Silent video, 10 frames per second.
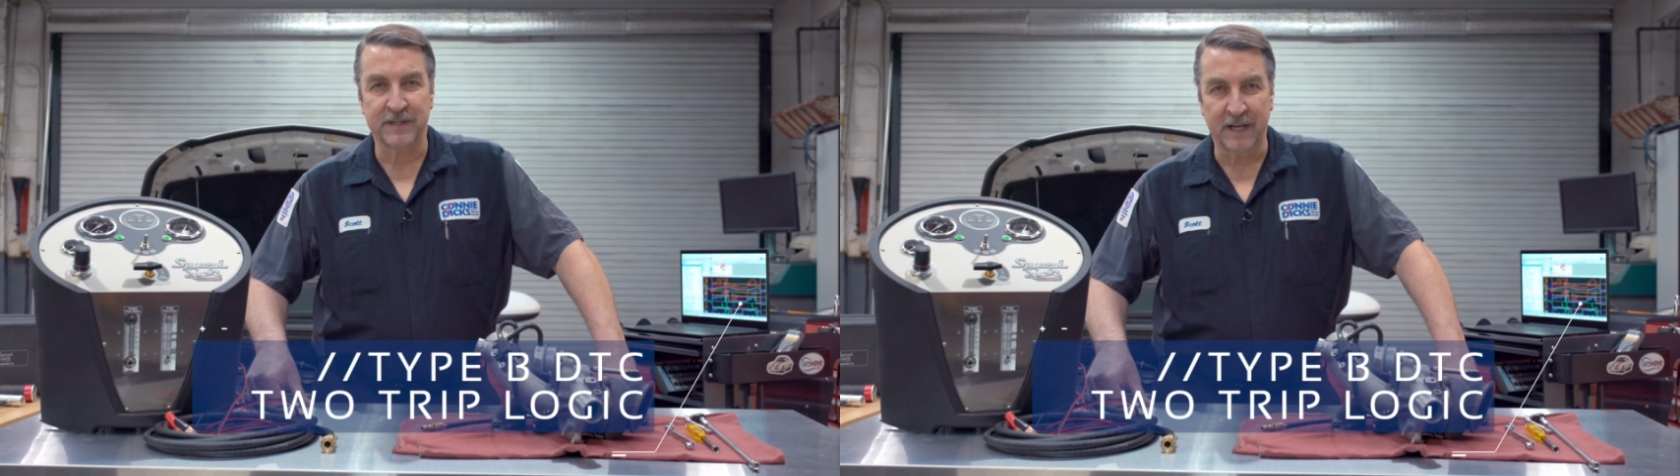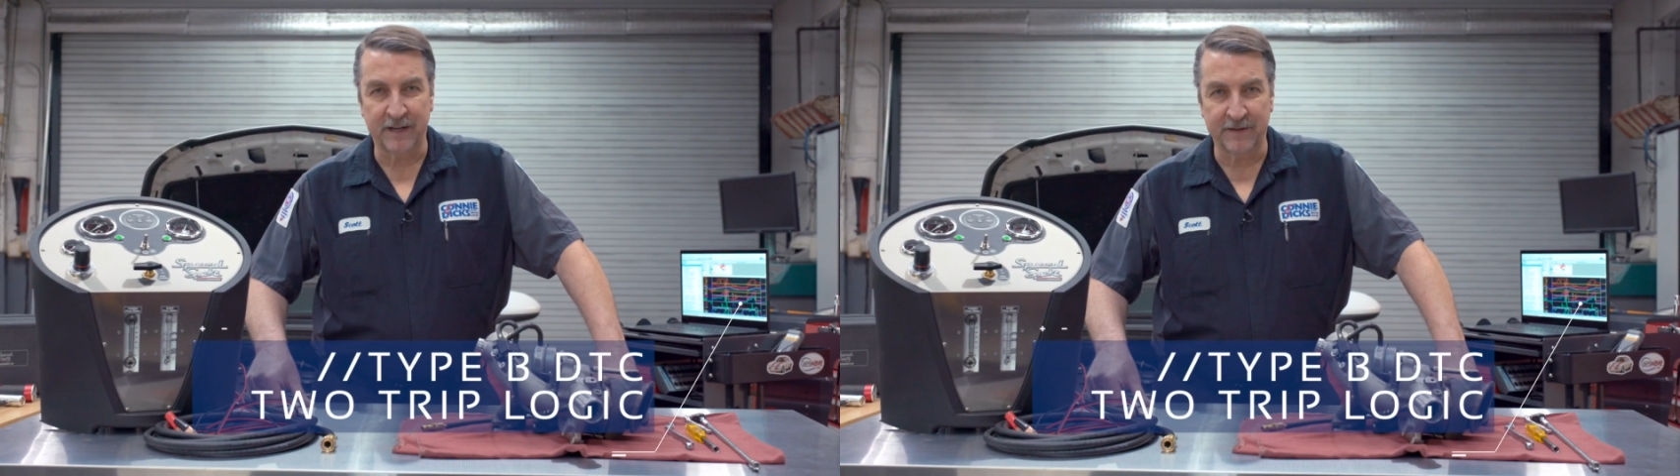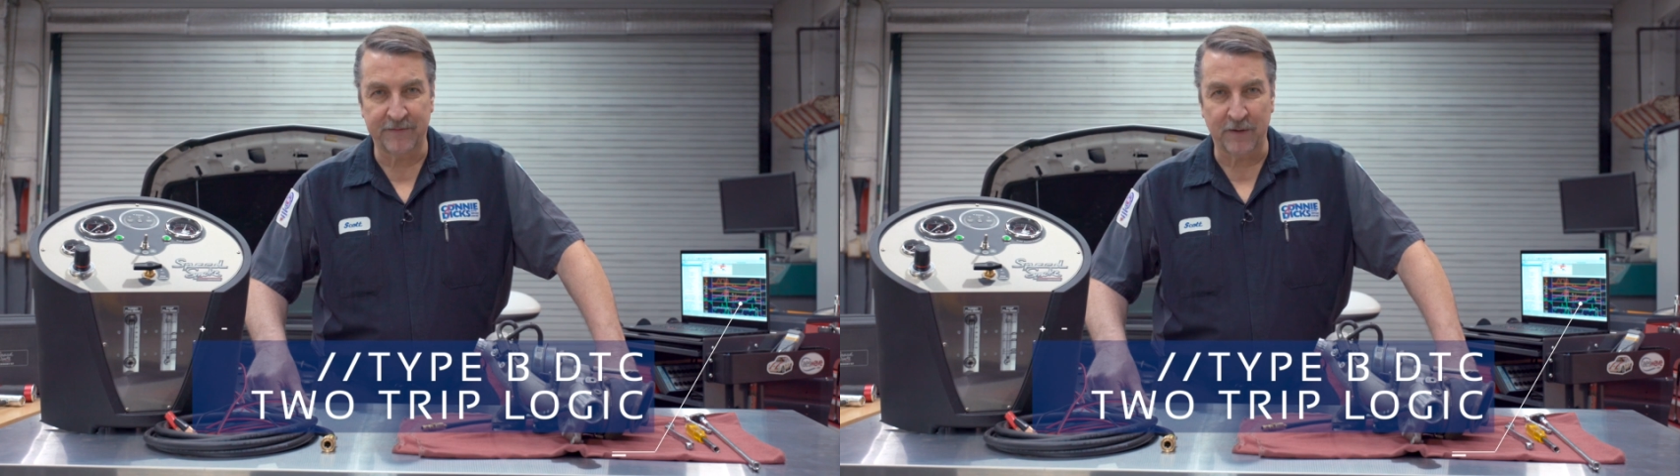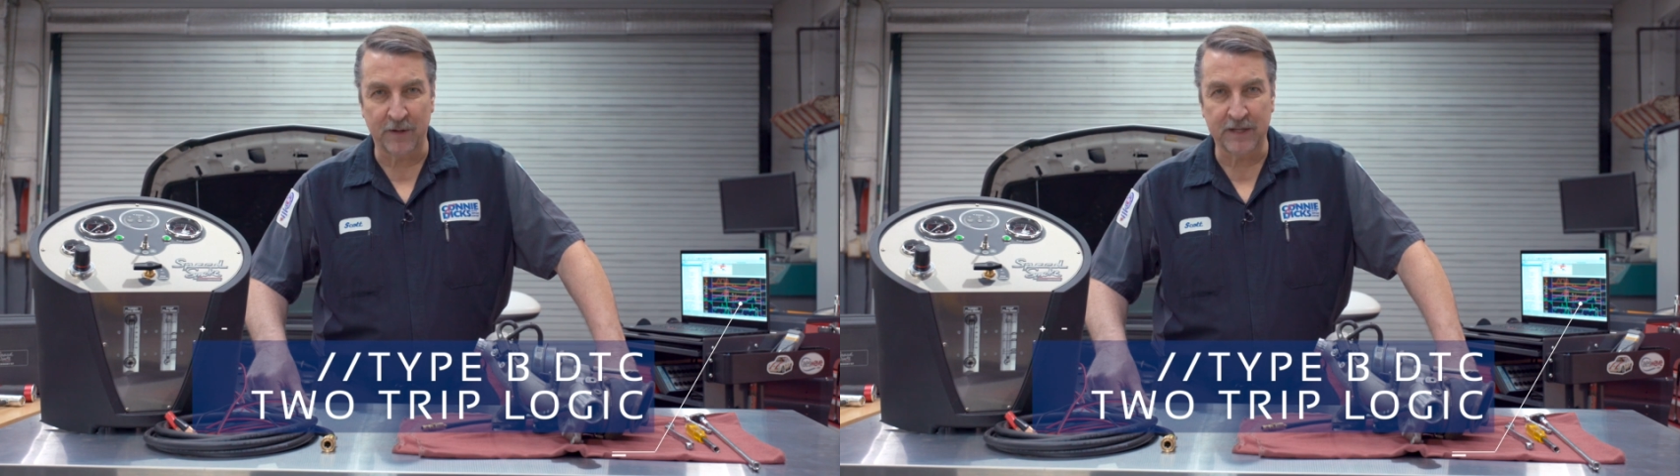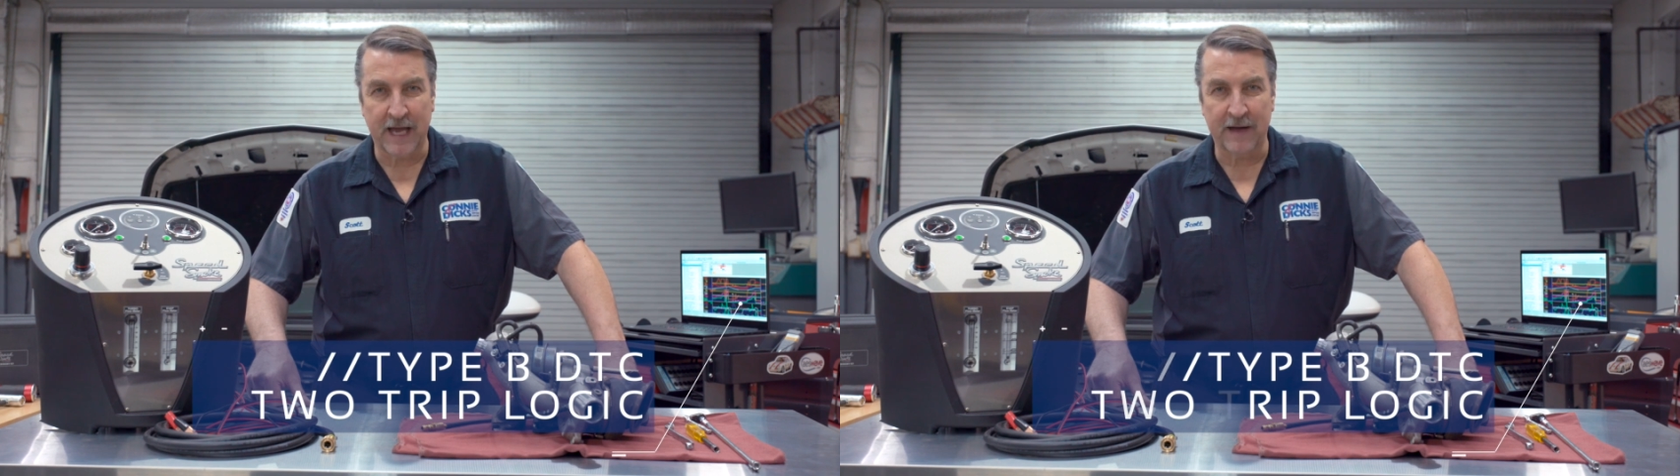setting the
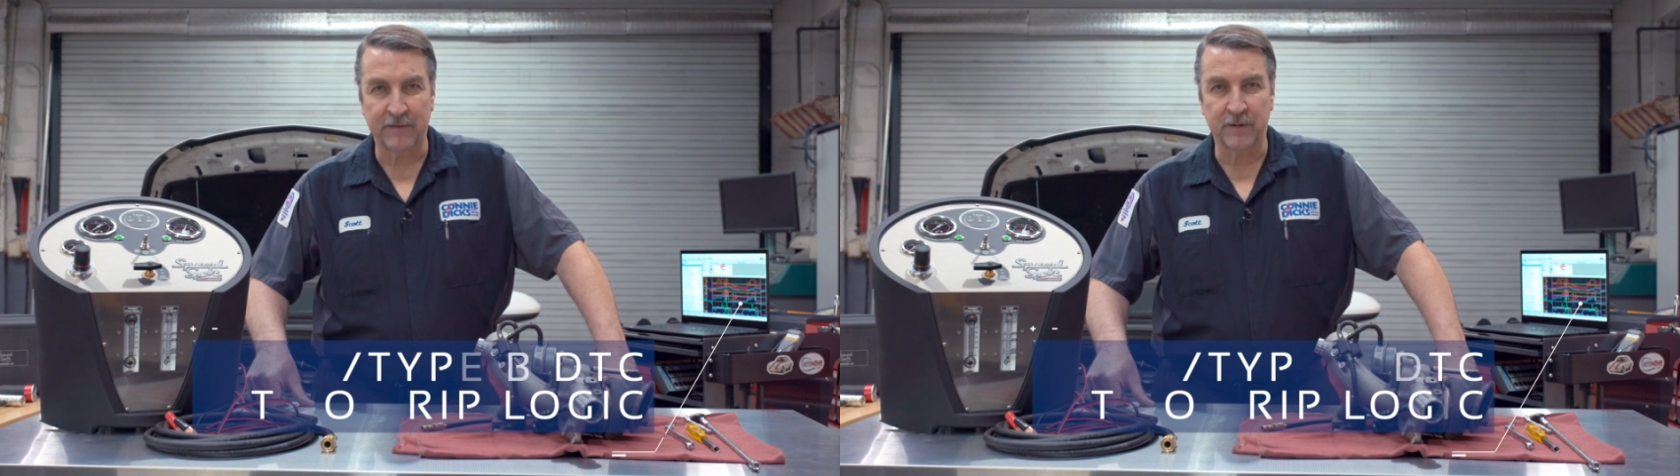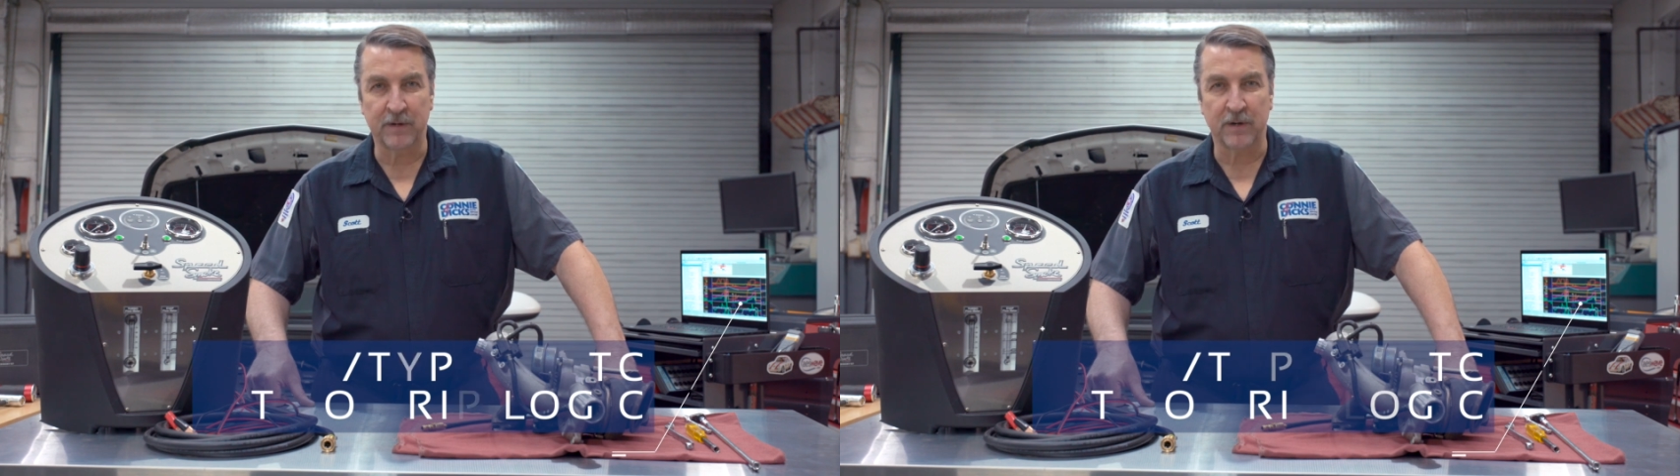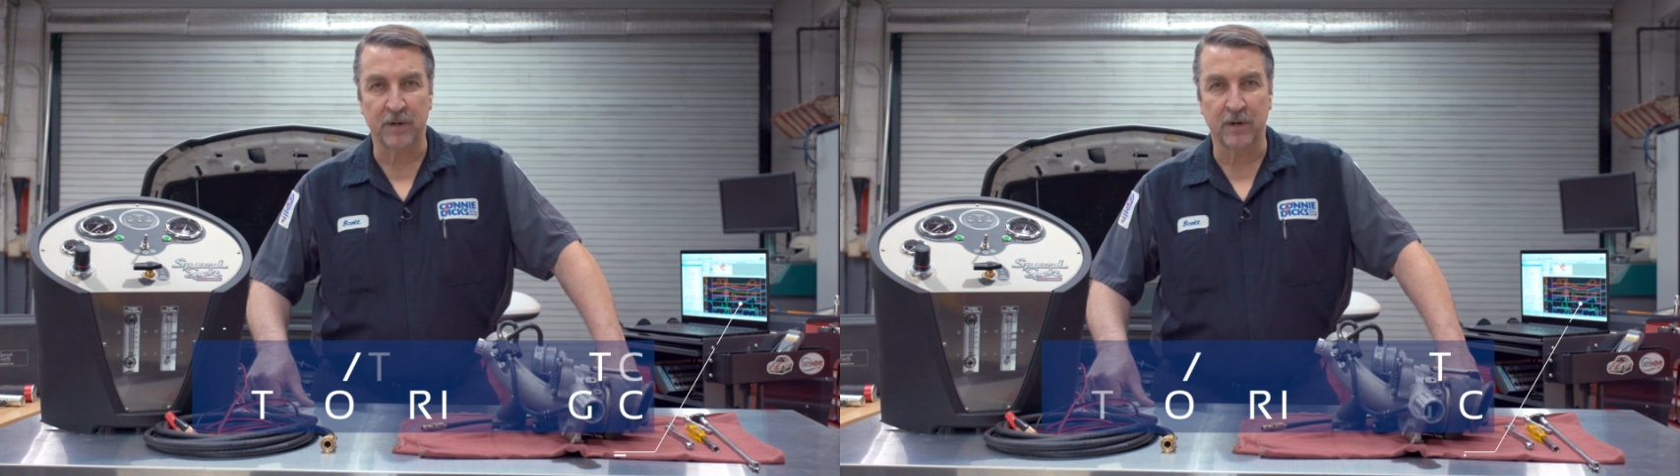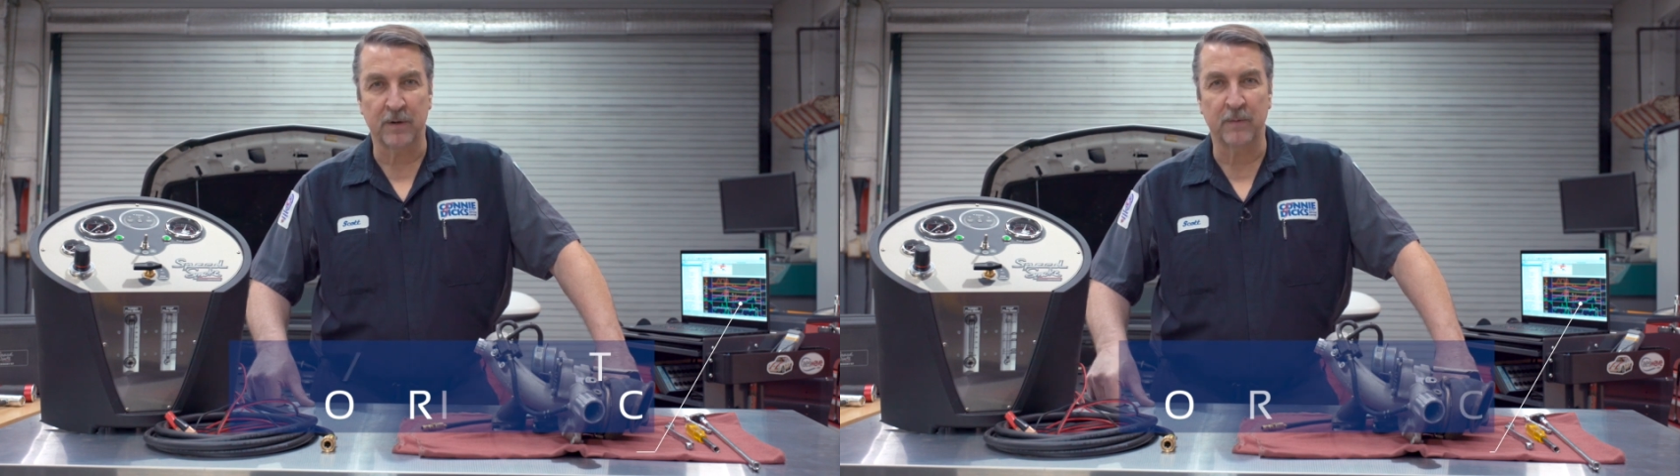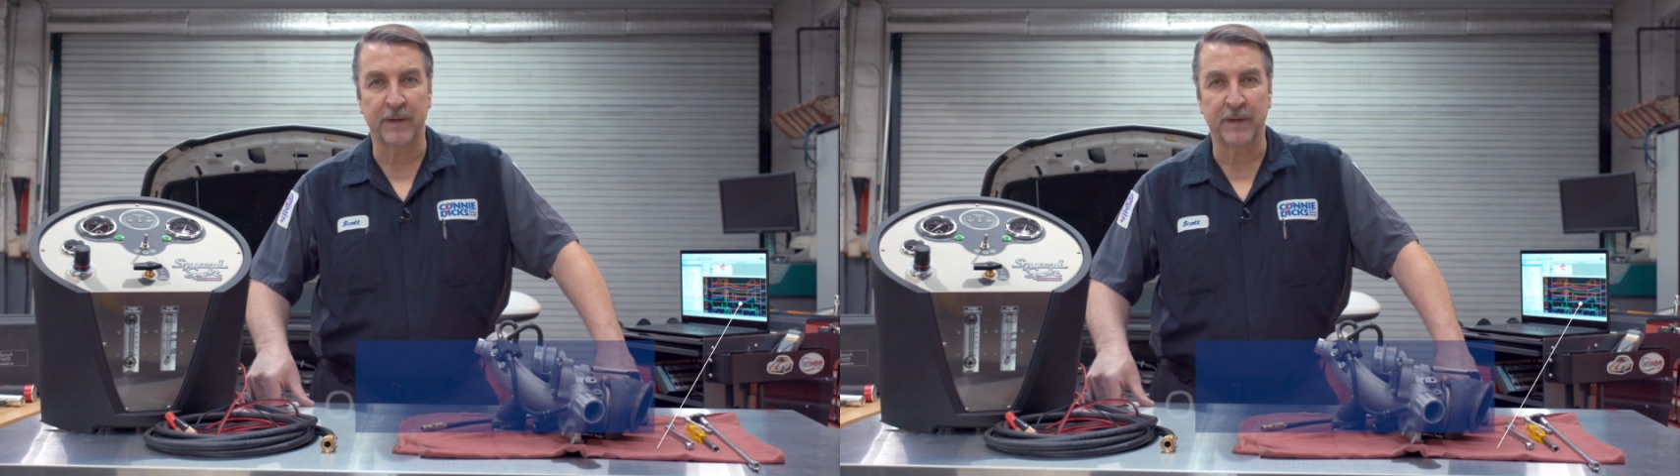fault have to occur